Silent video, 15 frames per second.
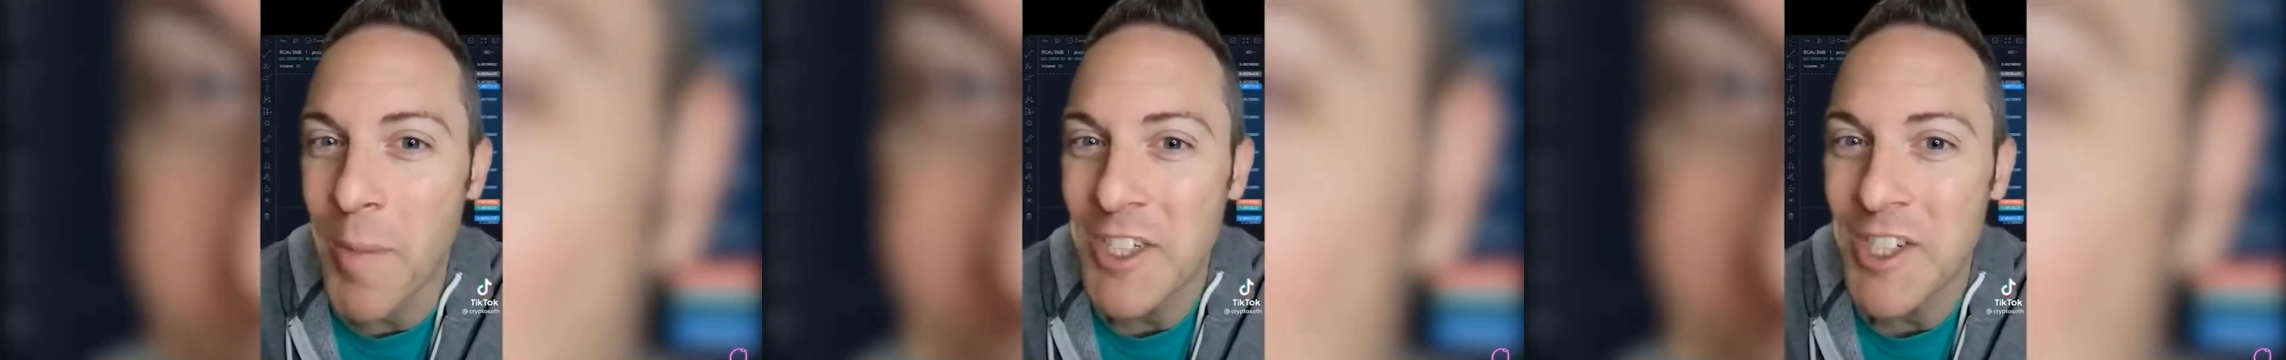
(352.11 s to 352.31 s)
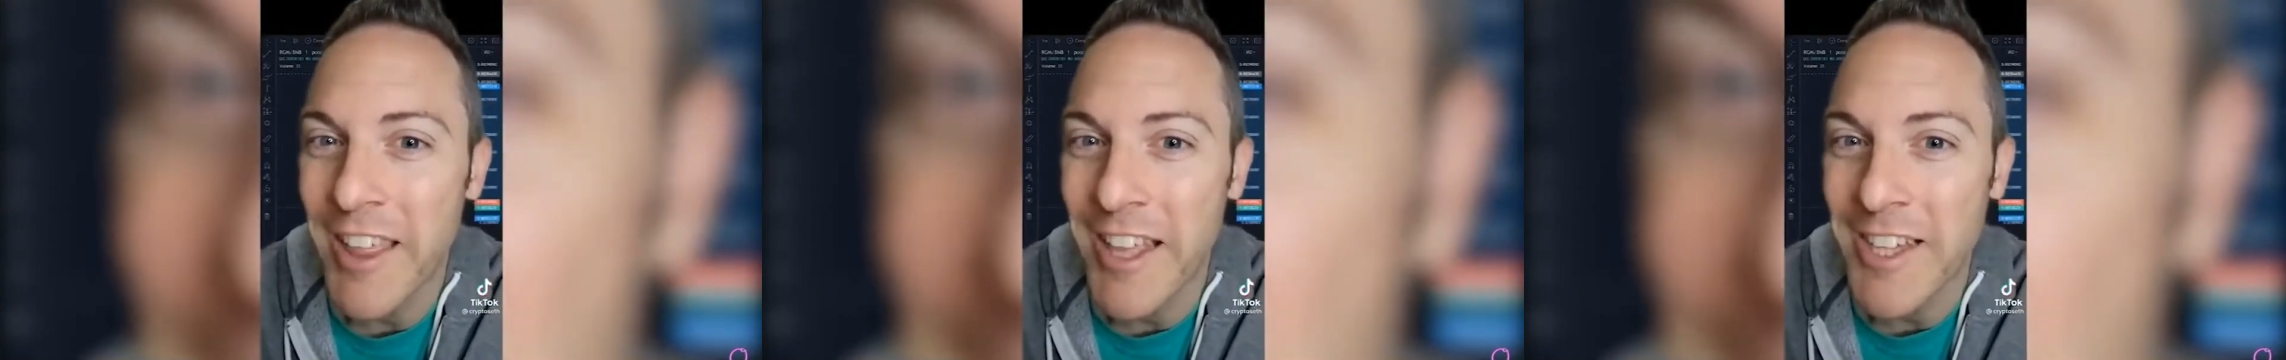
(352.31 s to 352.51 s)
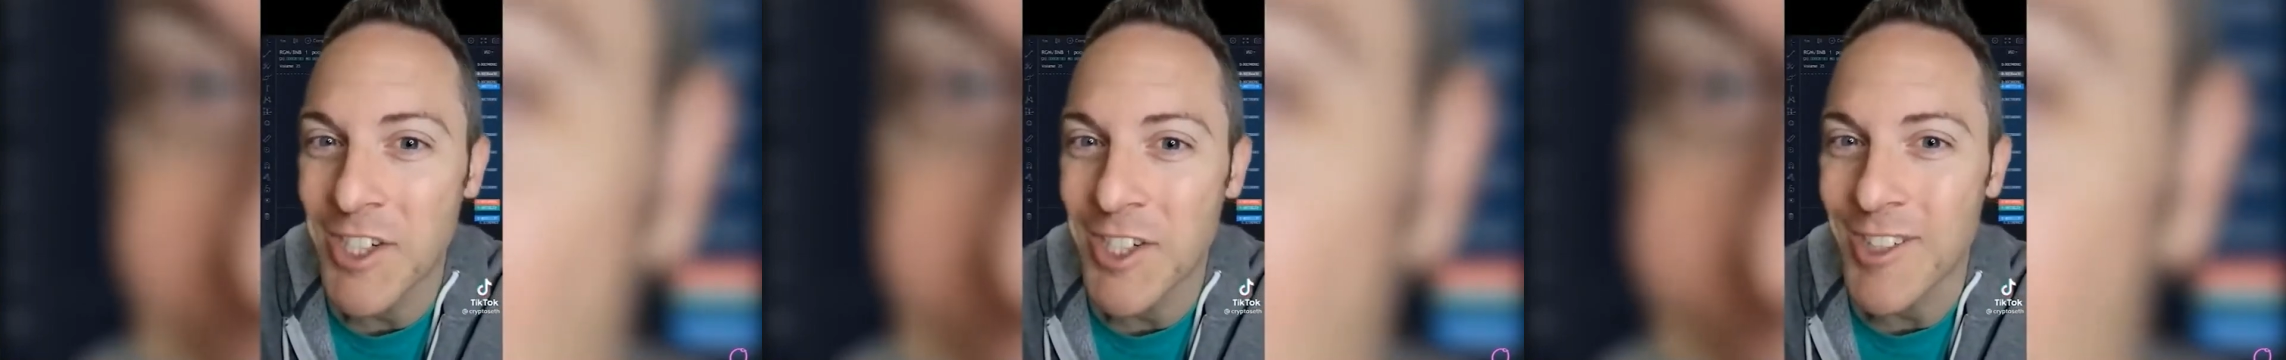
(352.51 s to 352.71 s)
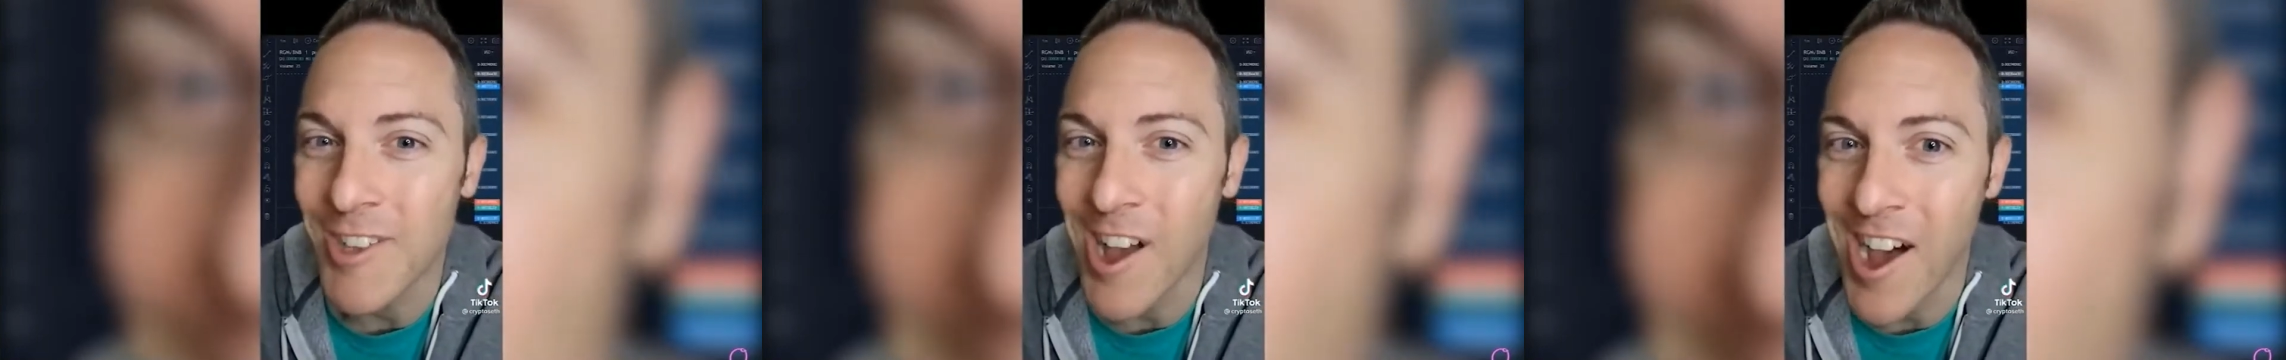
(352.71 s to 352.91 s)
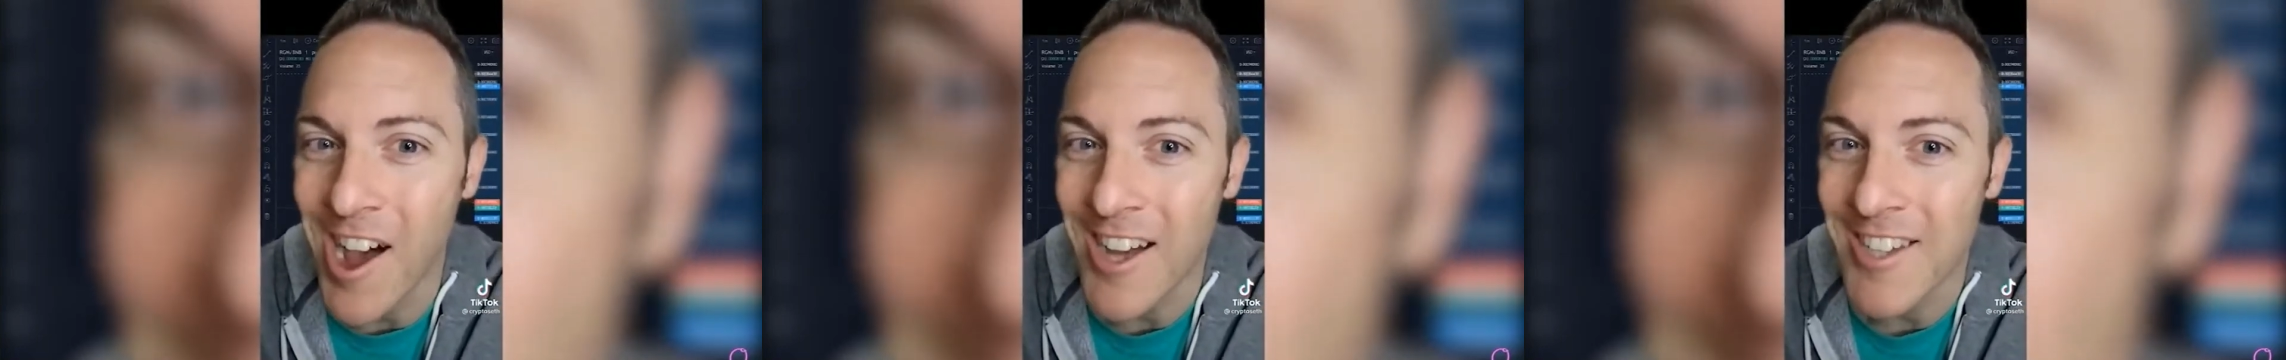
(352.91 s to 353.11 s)
how much they just
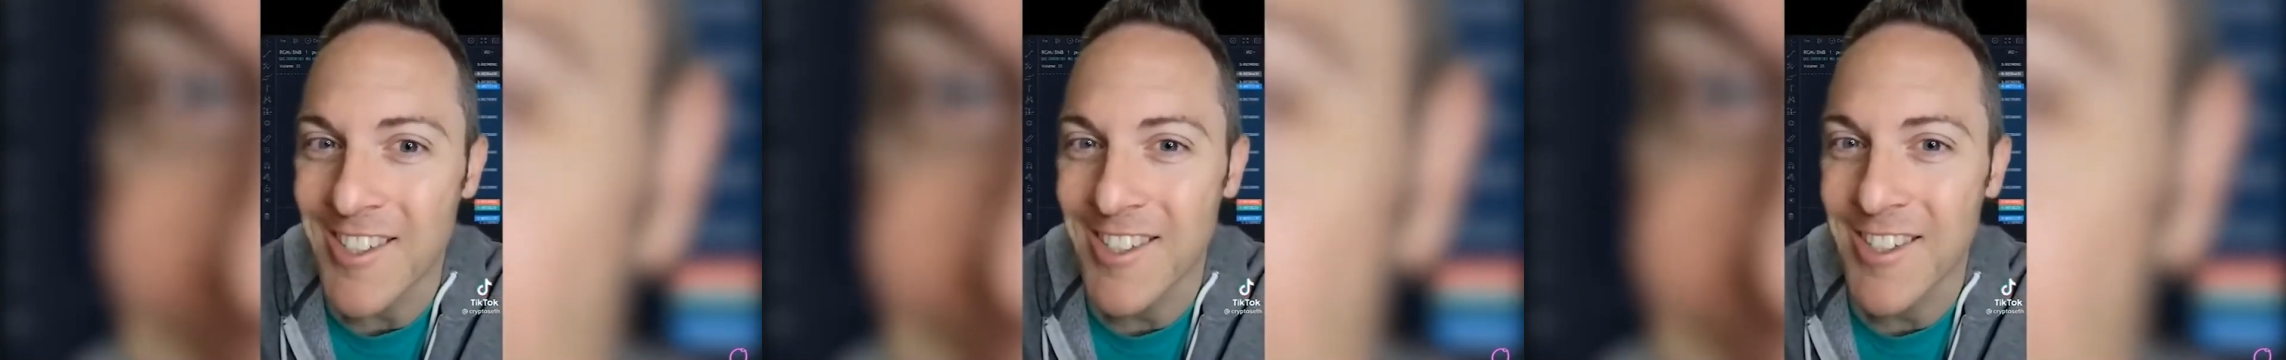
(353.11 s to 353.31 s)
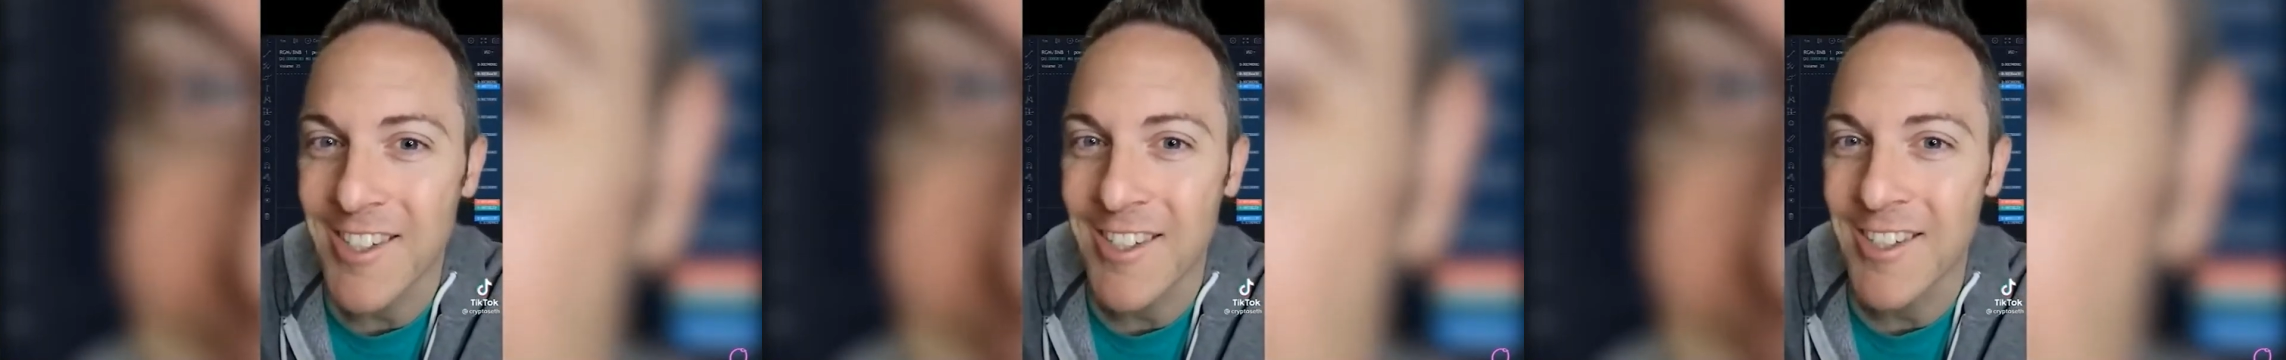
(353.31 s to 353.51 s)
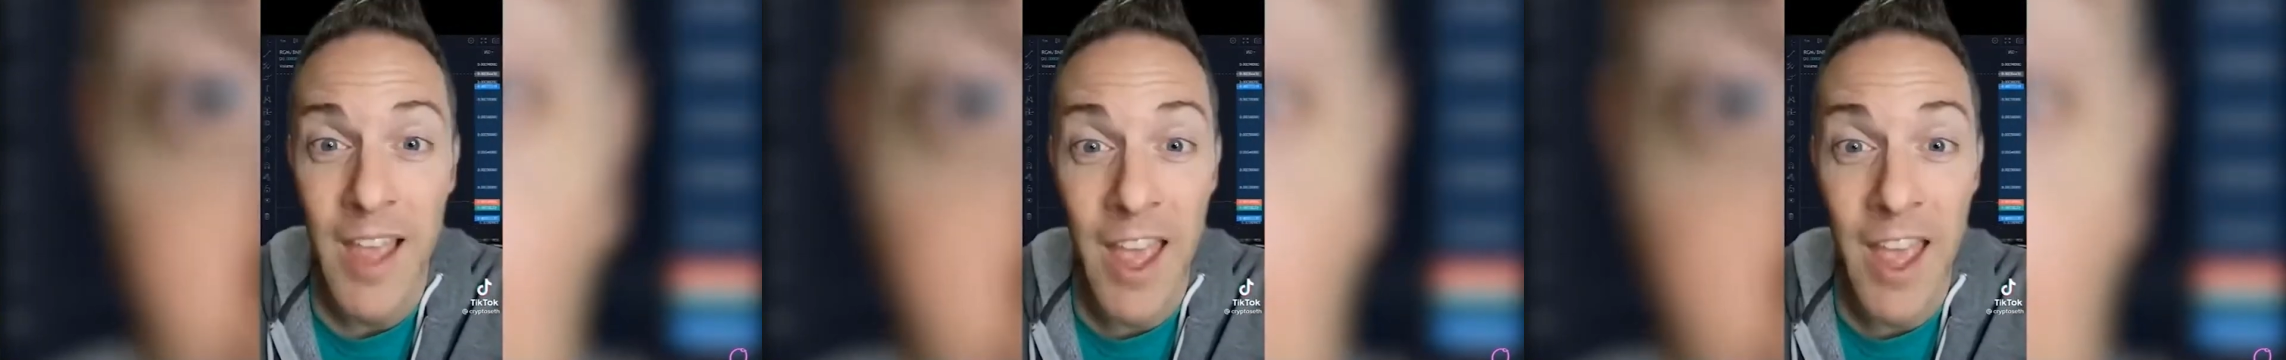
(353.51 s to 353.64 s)
lost,